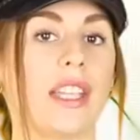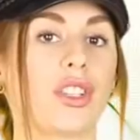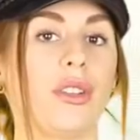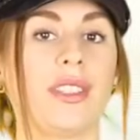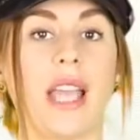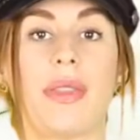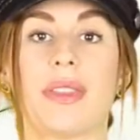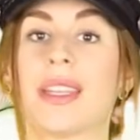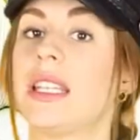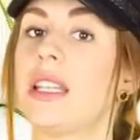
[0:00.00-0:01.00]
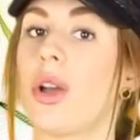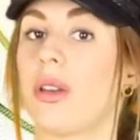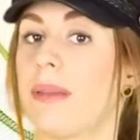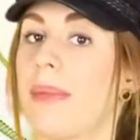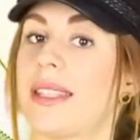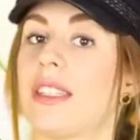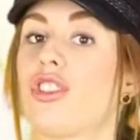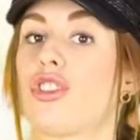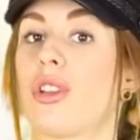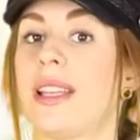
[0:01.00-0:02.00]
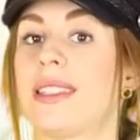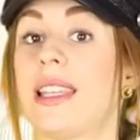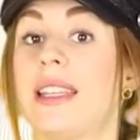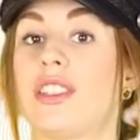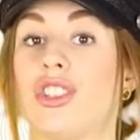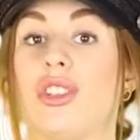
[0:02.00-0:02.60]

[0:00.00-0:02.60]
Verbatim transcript: It turns out that the decoded message translates